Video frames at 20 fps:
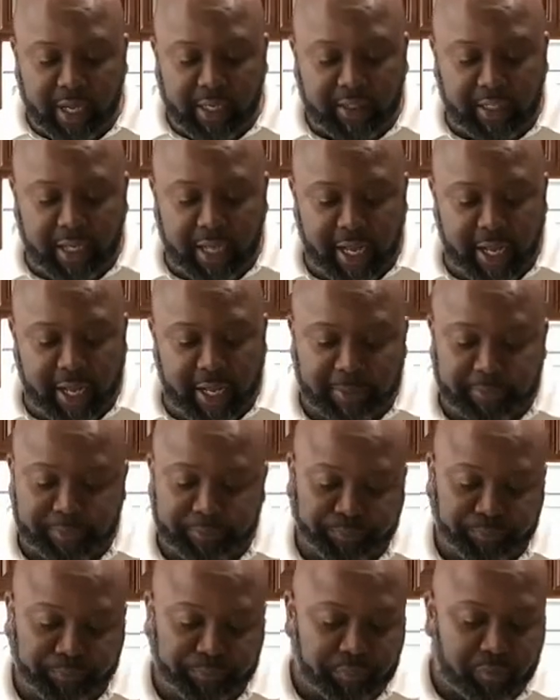The
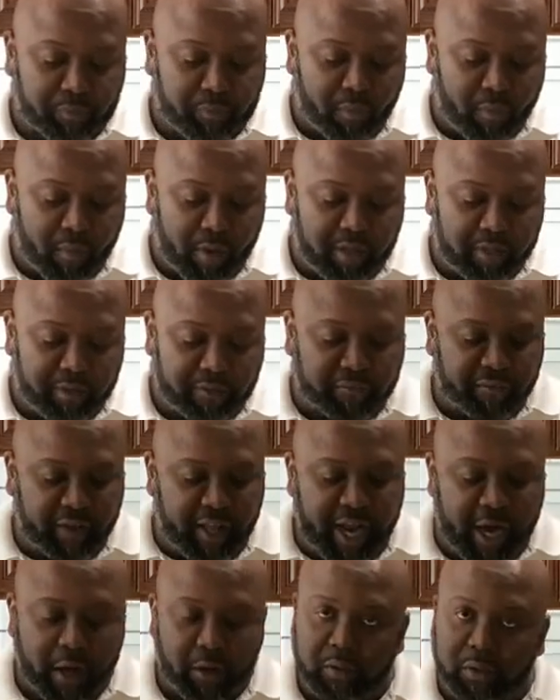
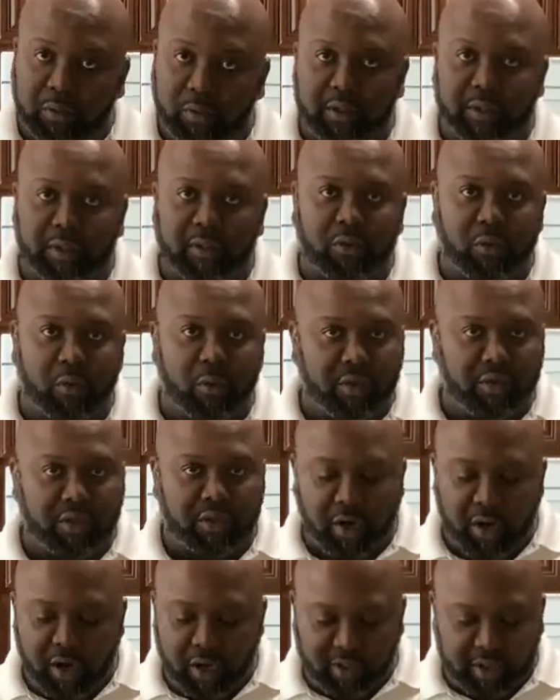flour with the
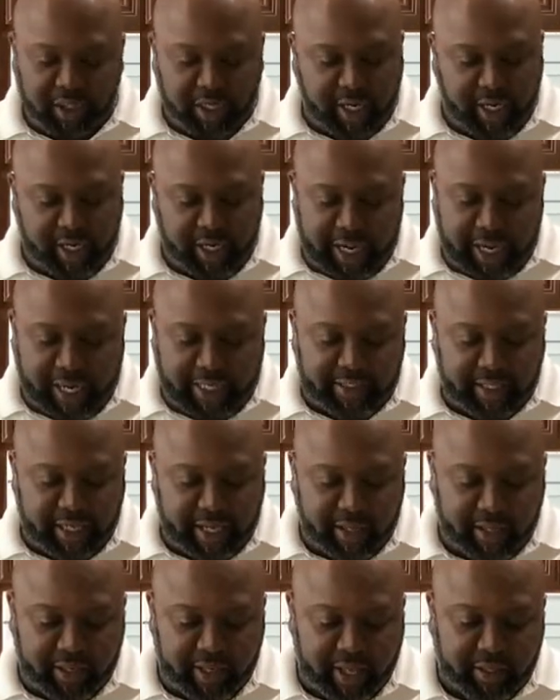cornstarch, again, it adds
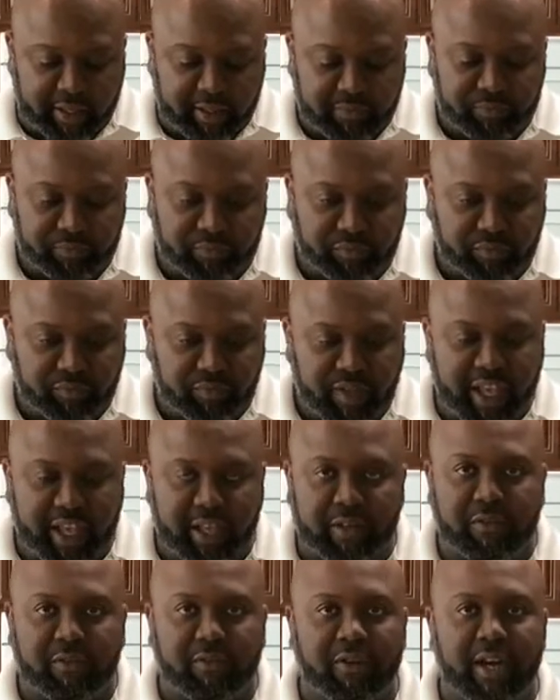that
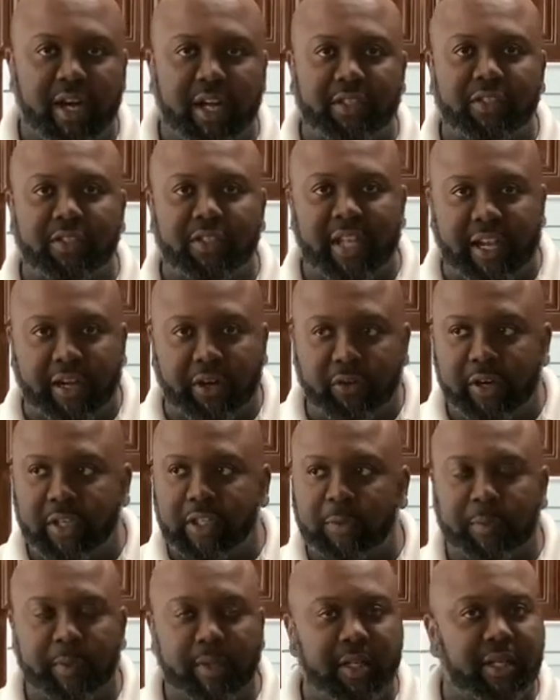crunch, that
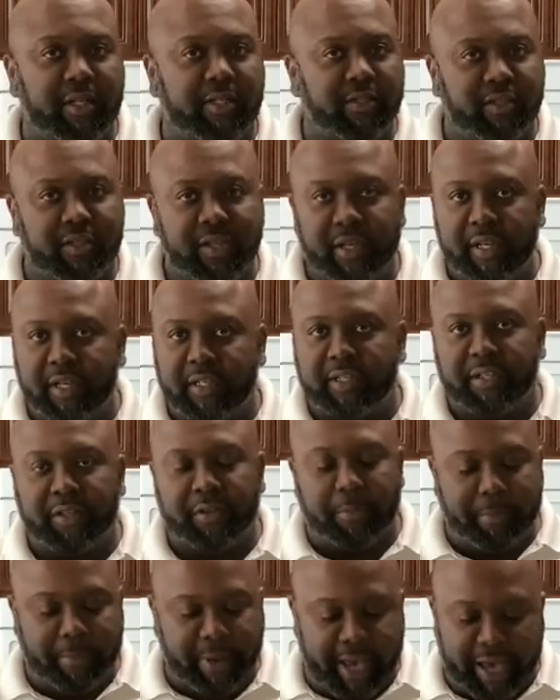crispiness to the
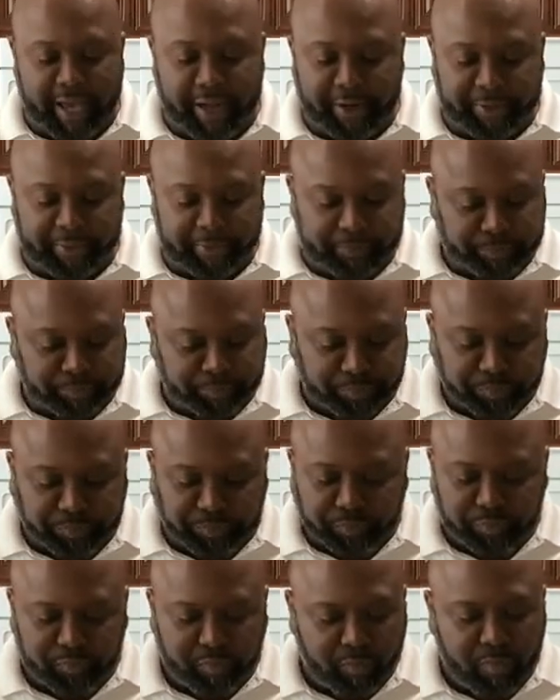batter.
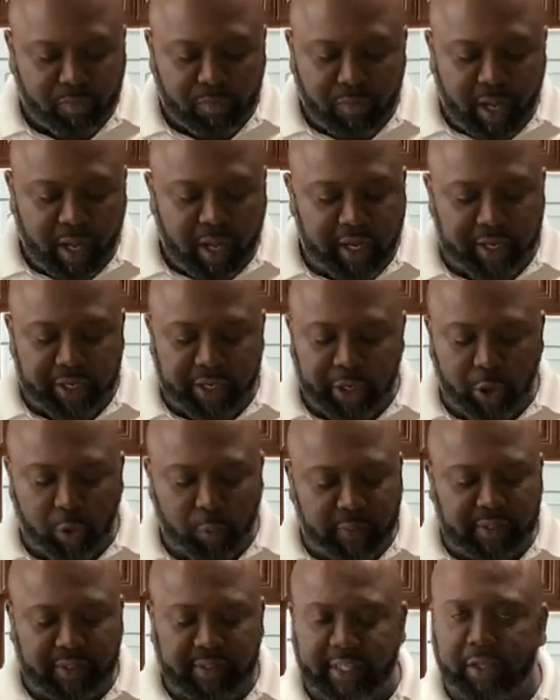And, you know, we
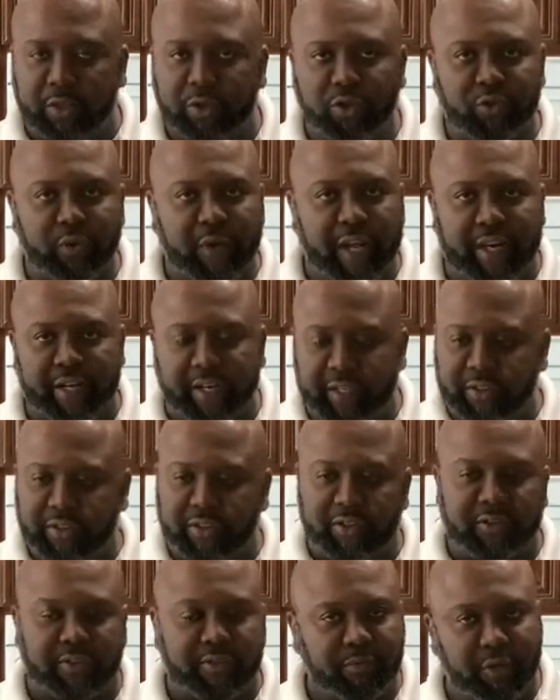single dreaded it,
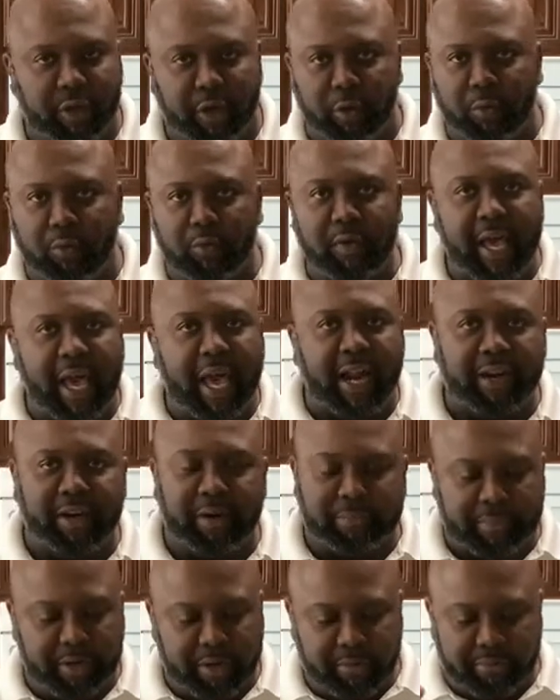just, you know, out of the
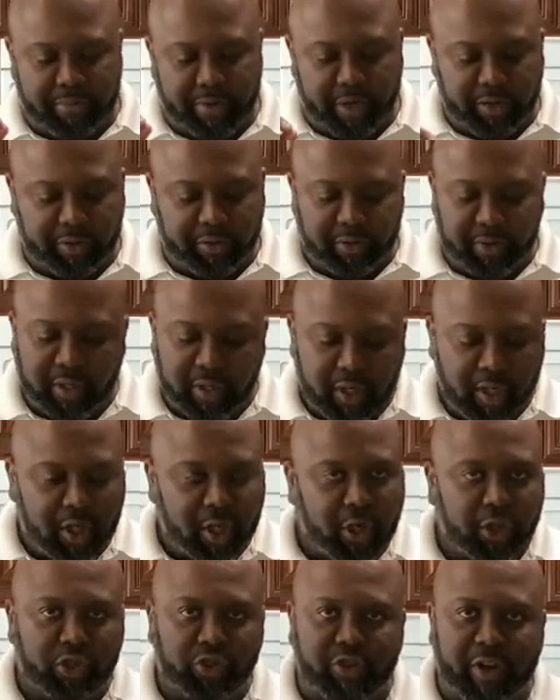buttermilk,
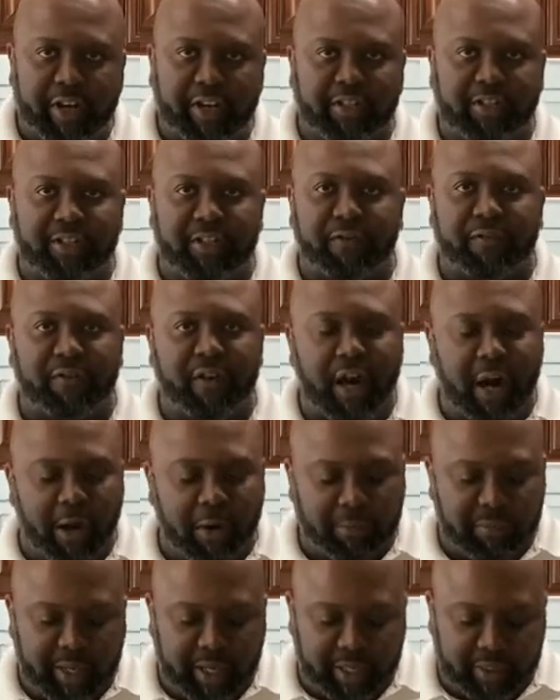straight into the flour
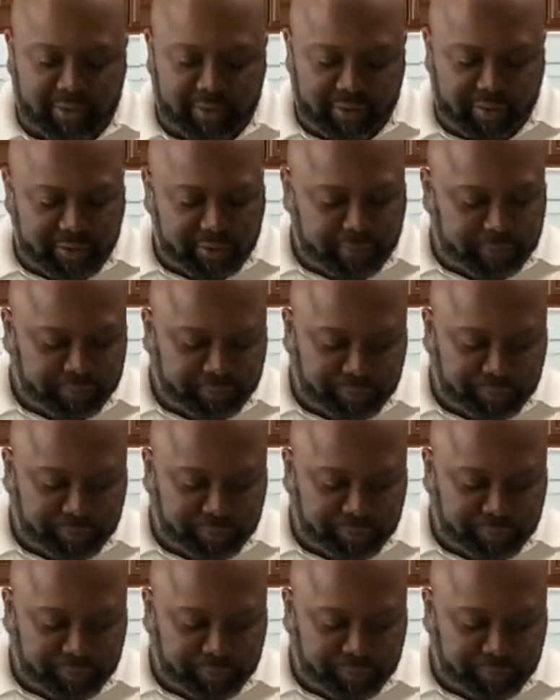mix.